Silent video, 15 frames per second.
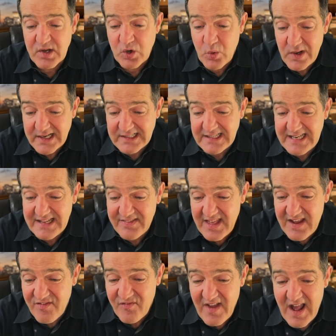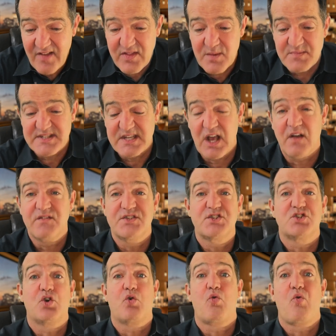But quickly, they found themselves
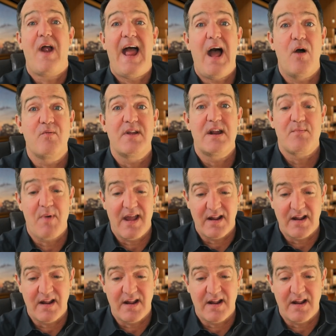surrounded